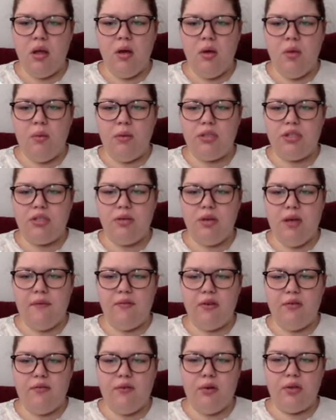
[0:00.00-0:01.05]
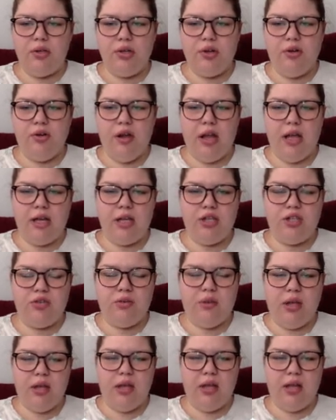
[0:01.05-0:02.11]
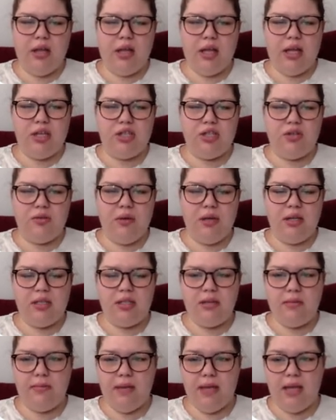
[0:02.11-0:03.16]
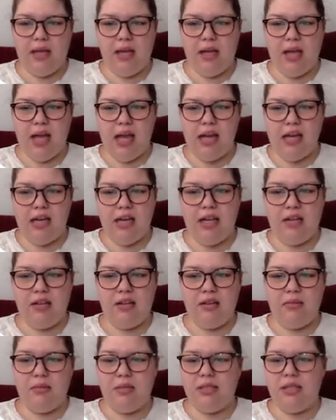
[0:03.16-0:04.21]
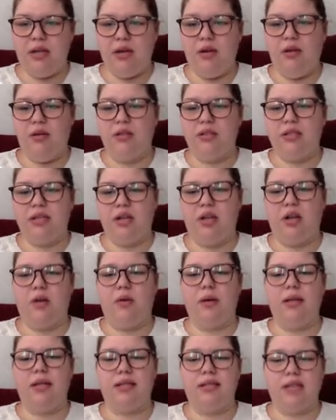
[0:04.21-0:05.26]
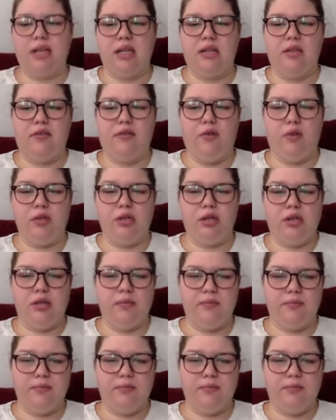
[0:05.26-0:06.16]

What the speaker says: Once you have your folder created, you can click into it to begin editing the materials that go inside the folder.